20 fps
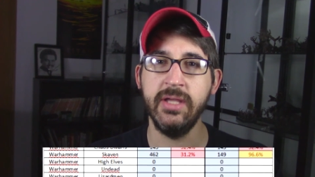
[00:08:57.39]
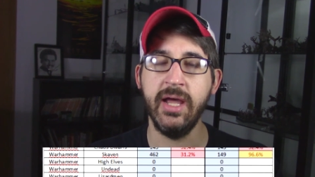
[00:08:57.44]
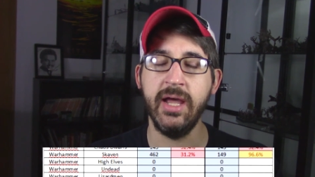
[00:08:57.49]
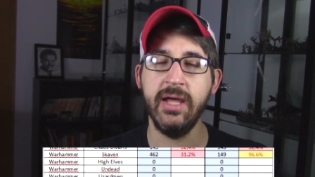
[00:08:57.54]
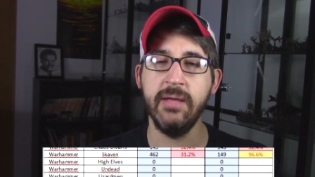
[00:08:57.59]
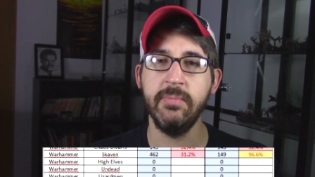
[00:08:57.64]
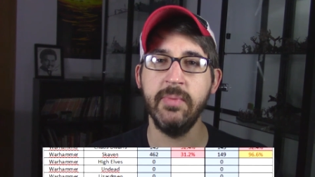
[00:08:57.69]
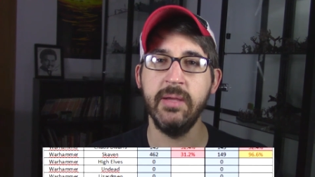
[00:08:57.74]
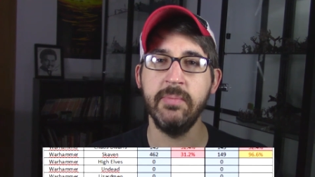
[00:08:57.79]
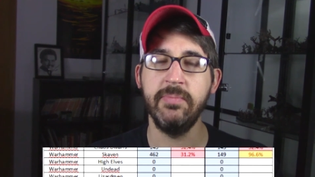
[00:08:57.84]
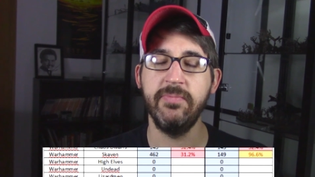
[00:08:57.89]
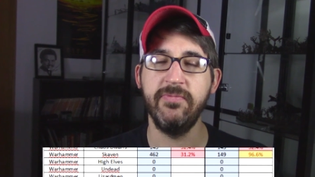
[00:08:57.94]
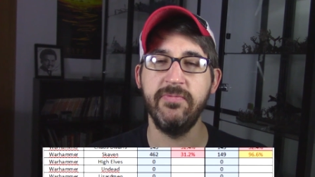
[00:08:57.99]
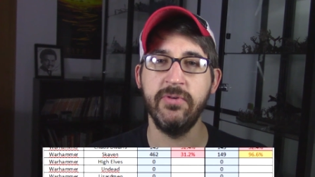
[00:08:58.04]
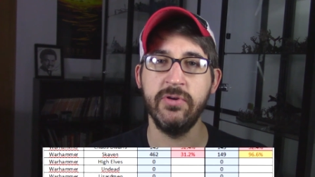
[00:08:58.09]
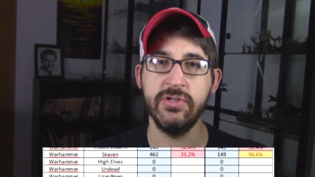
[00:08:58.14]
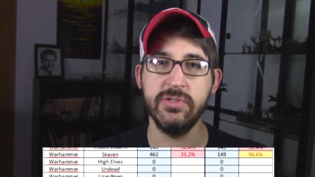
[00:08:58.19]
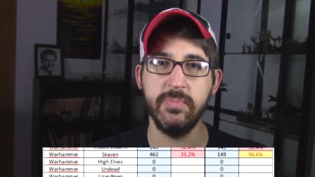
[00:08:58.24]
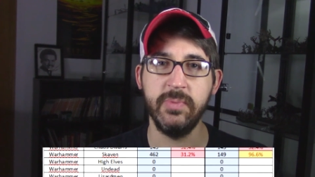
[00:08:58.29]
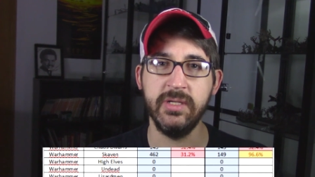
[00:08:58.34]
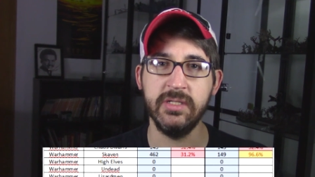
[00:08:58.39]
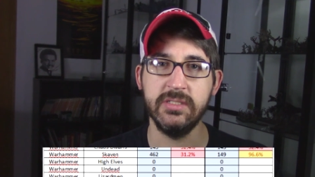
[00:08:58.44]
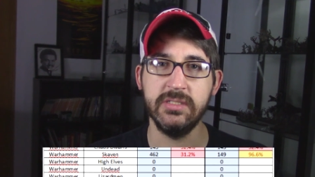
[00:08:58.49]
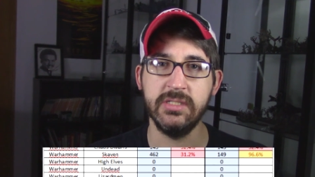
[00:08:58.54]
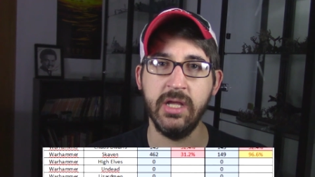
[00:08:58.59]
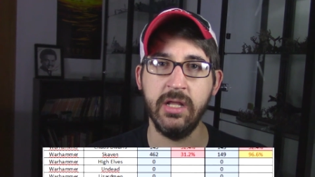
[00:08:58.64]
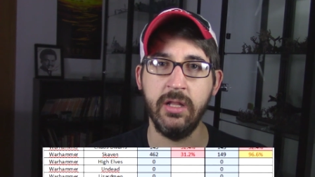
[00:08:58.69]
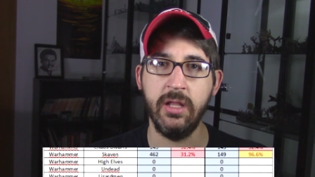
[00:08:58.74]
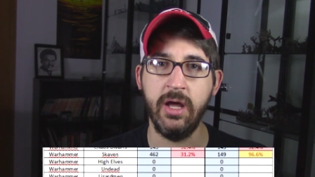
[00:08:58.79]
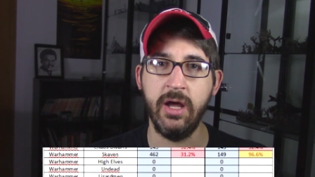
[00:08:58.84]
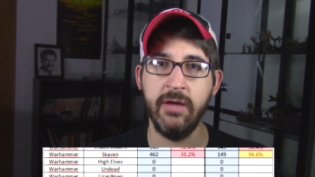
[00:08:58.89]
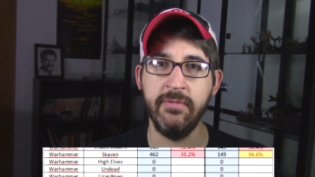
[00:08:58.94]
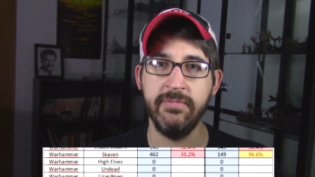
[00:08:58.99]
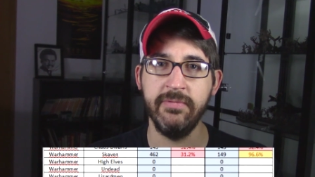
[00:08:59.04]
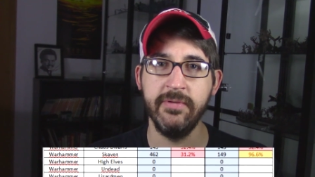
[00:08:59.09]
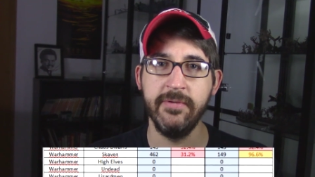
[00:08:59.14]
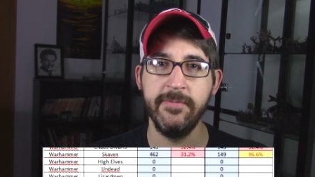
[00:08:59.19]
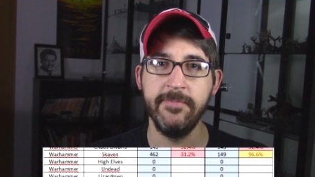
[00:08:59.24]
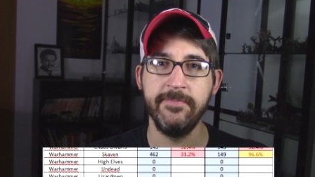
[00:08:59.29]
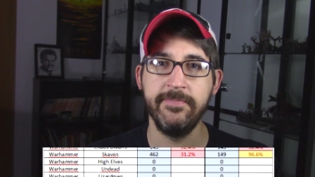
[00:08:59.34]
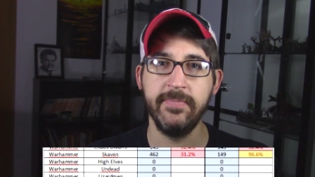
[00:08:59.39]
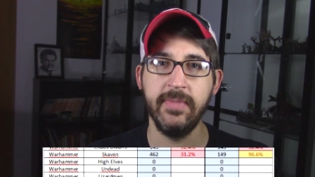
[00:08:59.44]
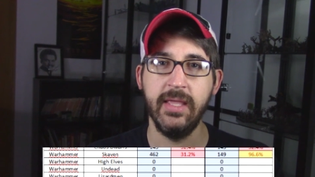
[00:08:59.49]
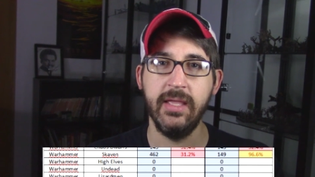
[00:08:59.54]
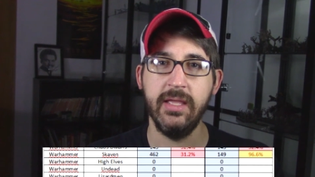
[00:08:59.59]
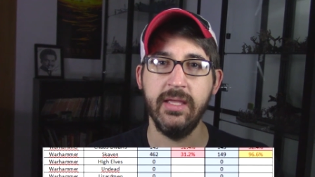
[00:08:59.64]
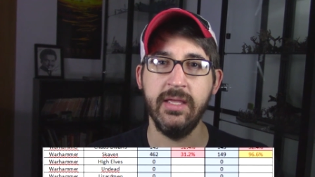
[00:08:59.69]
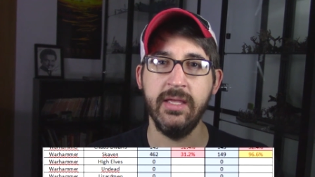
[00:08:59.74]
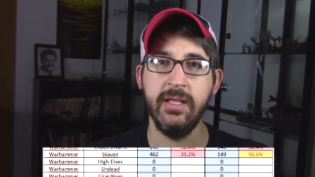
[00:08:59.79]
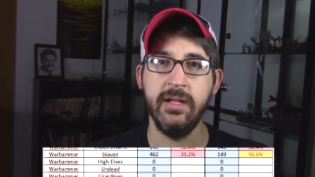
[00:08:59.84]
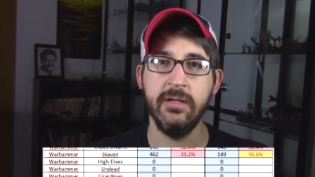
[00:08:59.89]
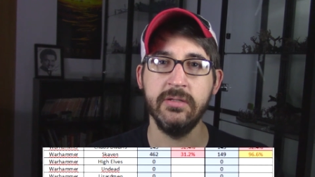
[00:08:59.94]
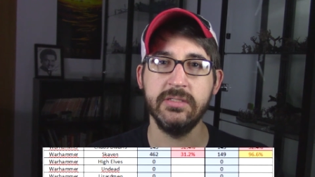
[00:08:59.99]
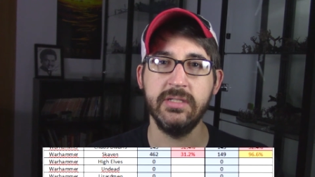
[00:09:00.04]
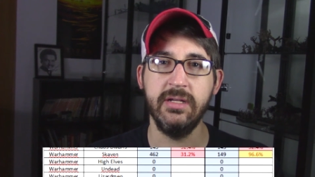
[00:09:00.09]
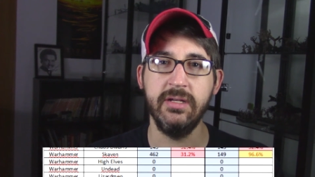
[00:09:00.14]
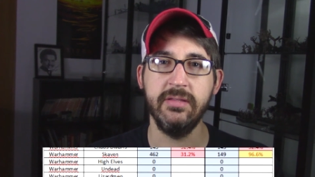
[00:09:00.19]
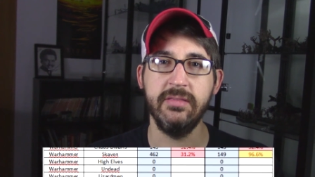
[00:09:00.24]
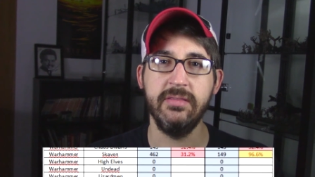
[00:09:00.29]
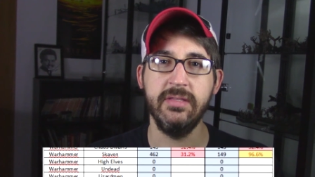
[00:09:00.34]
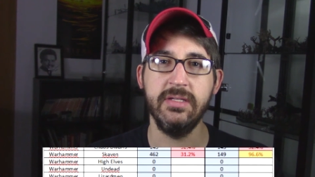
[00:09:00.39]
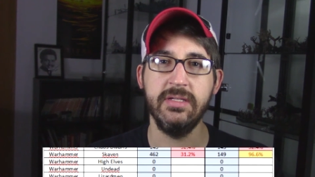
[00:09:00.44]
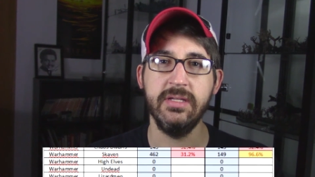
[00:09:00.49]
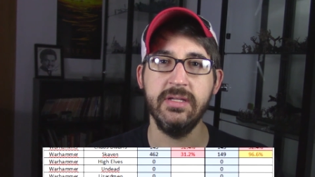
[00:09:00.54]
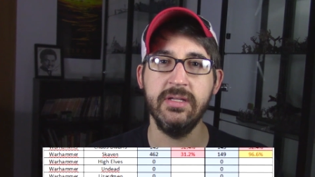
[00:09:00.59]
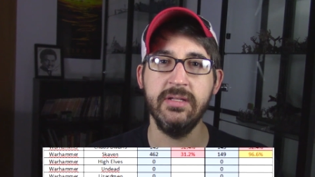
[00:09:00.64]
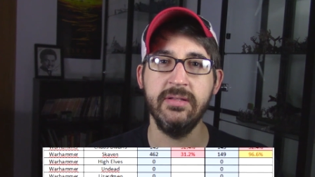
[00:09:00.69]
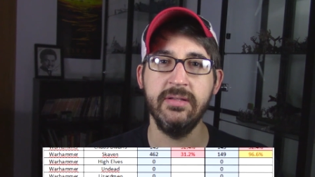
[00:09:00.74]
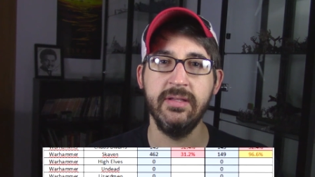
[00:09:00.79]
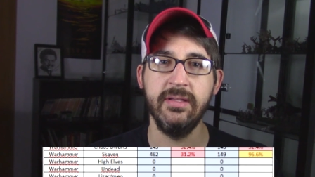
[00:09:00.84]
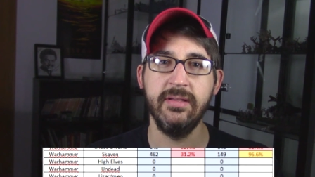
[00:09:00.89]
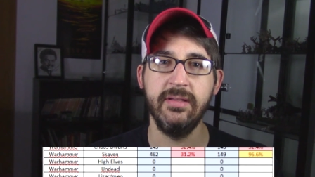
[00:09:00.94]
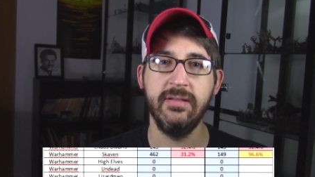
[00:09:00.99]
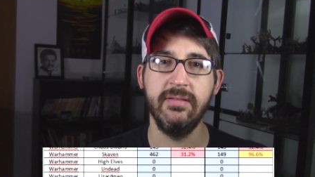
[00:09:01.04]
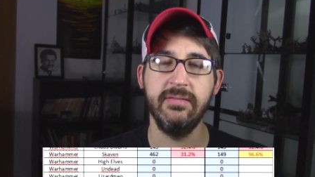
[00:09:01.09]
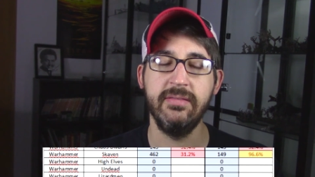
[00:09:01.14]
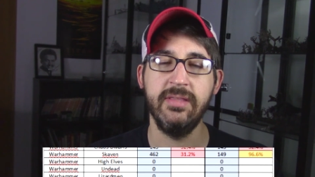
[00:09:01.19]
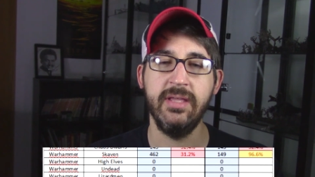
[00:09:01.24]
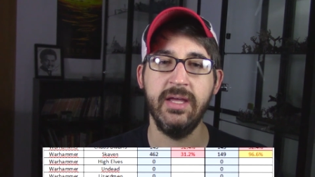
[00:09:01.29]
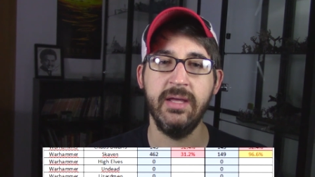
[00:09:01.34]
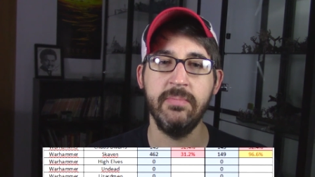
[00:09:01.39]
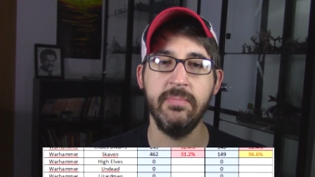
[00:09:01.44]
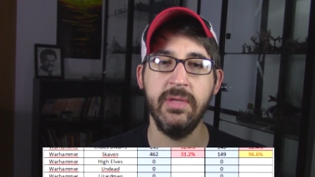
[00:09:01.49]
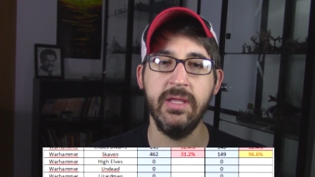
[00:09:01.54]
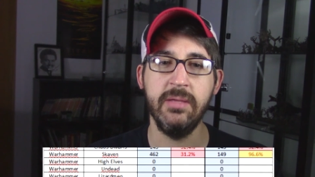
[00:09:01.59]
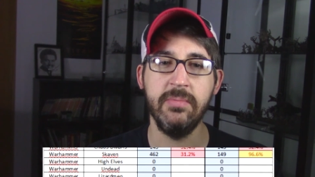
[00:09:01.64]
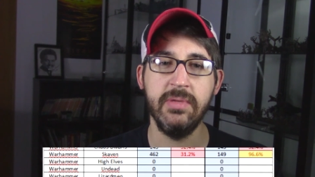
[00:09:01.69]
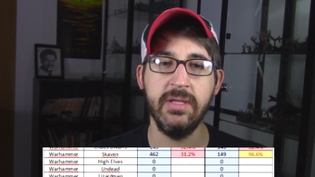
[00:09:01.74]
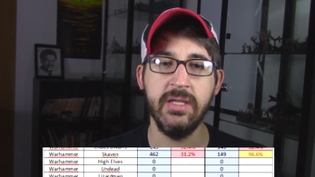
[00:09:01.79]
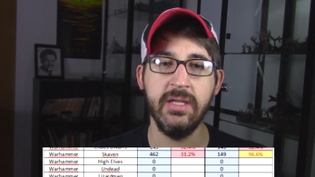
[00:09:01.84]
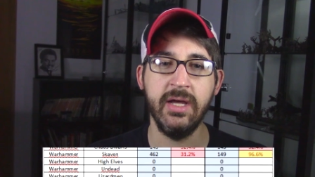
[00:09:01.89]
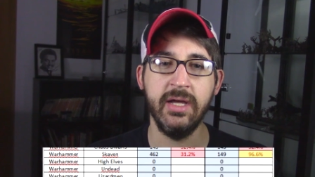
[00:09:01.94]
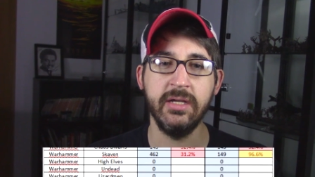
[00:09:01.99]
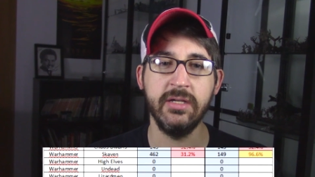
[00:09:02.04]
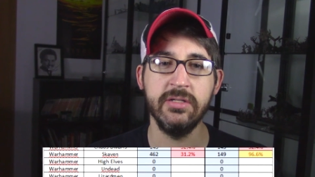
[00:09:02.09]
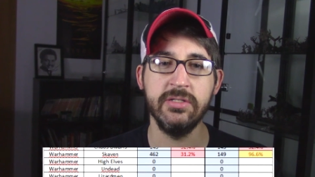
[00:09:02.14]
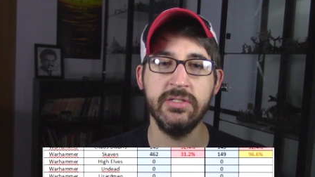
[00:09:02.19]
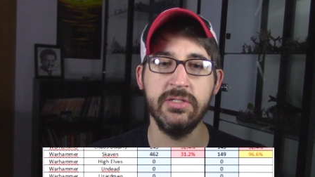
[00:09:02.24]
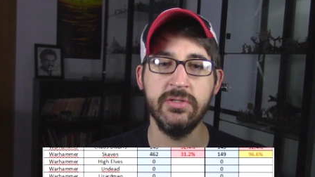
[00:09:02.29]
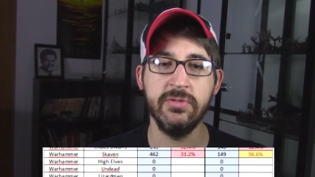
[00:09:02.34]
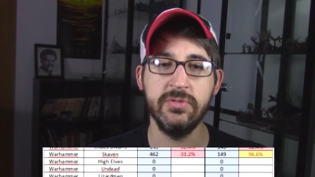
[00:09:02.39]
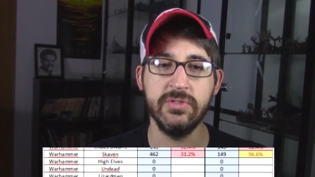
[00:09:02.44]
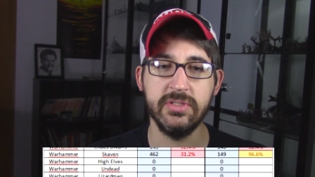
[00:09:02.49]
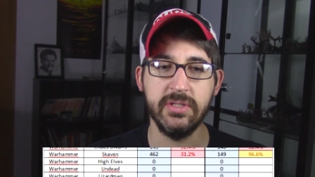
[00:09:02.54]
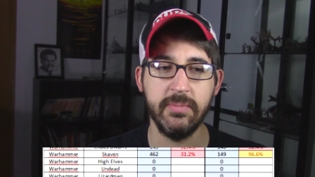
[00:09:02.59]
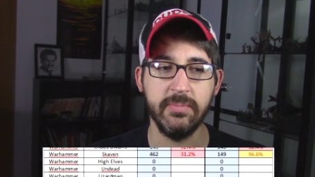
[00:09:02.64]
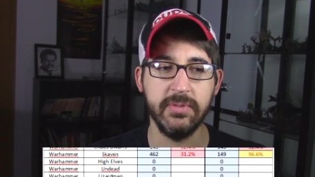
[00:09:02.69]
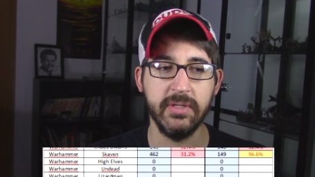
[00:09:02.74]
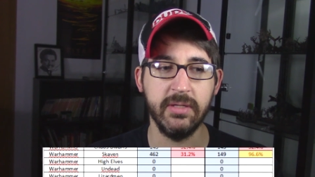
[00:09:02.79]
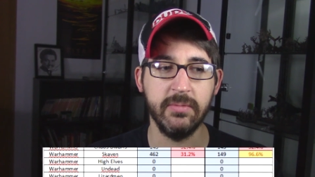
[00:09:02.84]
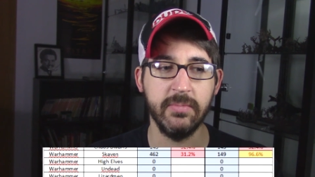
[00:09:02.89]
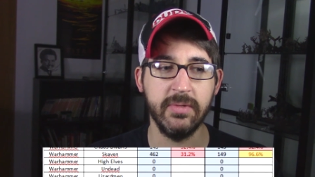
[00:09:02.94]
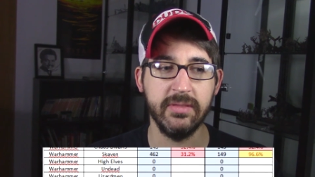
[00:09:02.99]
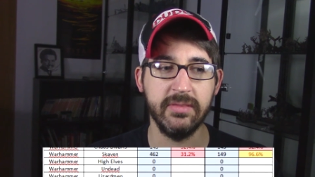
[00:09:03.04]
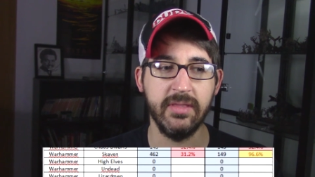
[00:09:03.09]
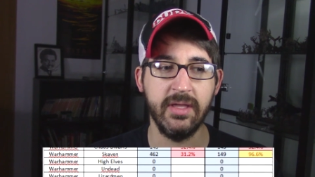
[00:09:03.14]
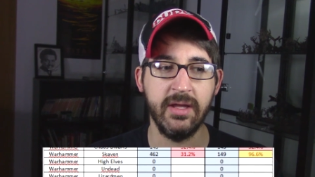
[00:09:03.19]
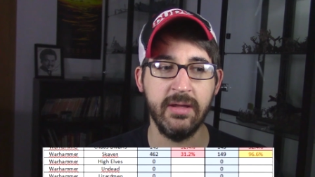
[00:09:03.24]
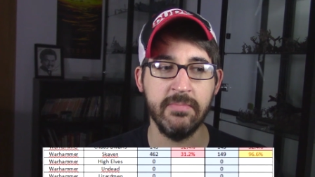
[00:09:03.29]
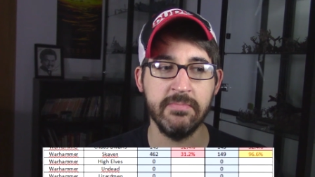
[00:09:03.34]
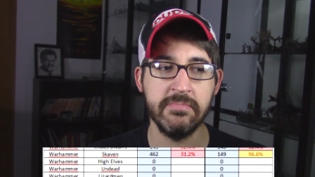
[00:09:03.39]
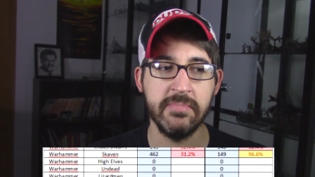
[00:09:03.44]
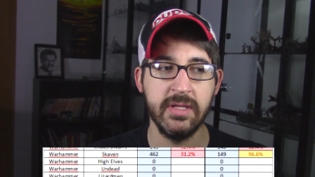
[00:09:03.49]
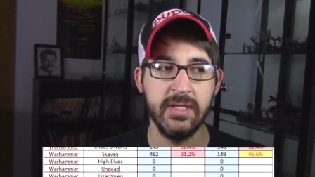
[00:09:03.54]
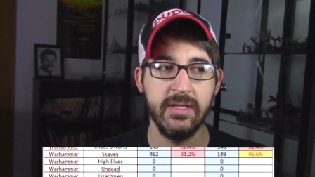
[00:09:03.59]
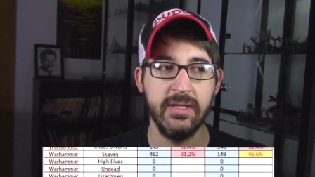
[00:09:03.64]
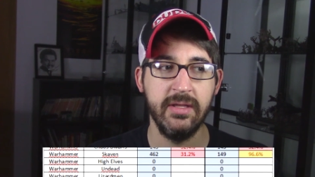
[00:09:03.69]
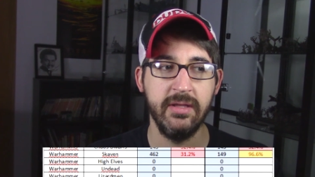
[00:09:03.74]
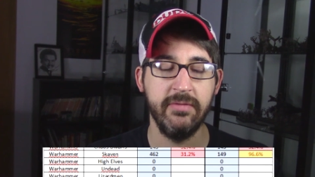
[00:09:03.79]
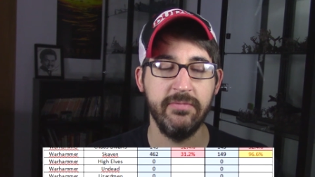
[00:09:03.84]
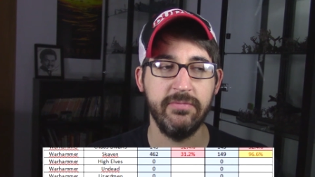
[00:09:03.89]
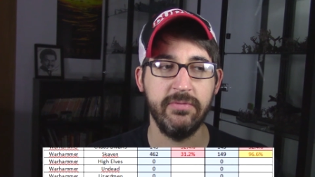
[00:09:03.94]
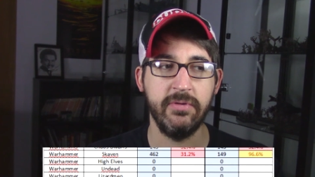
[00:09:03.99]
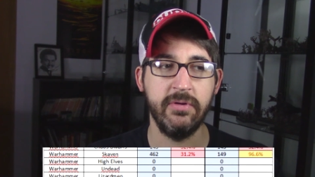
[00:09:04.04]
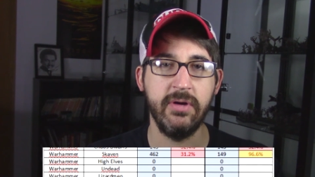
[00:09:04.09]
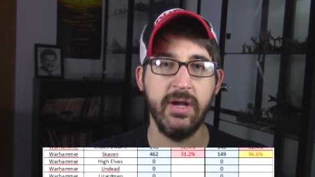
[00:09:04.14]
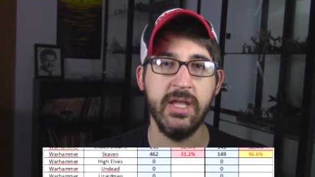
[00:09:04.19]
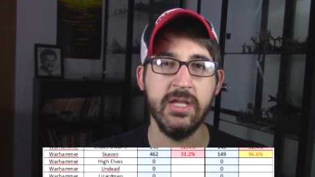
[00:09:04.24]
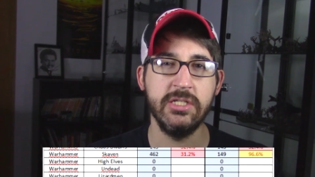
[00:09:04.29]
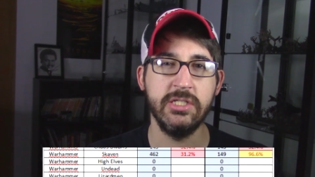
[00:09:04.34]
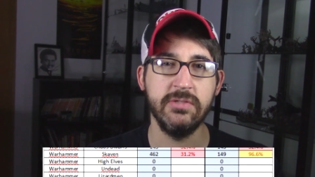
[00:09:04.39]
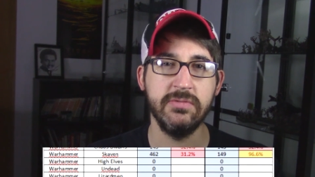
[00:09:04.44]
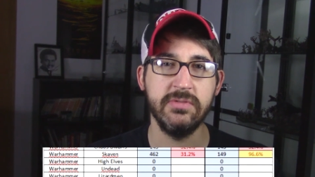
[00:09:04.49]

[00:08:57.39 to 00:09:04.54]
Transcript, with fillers: I had my first big sell-off, and I was kind of thinking that maybe I could do something with them for Age of